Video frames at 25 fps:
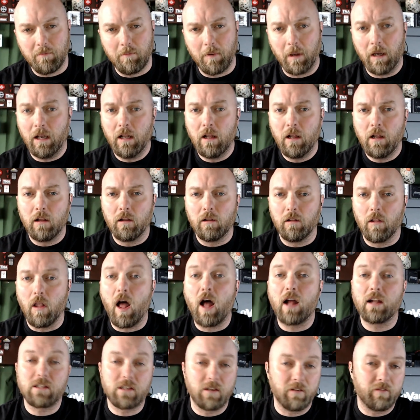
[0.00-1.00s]
but
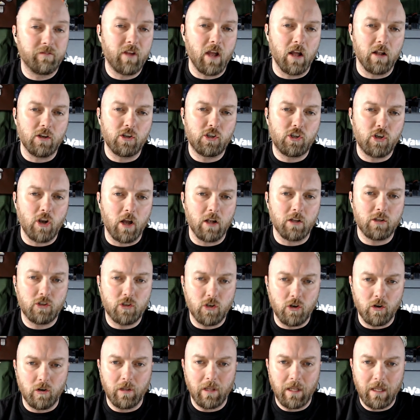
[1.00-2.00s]
lots of gunshots
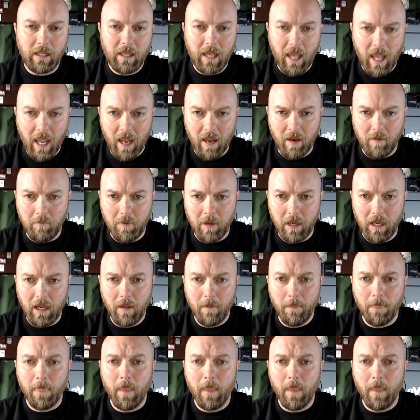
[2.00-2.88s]
certainly can be.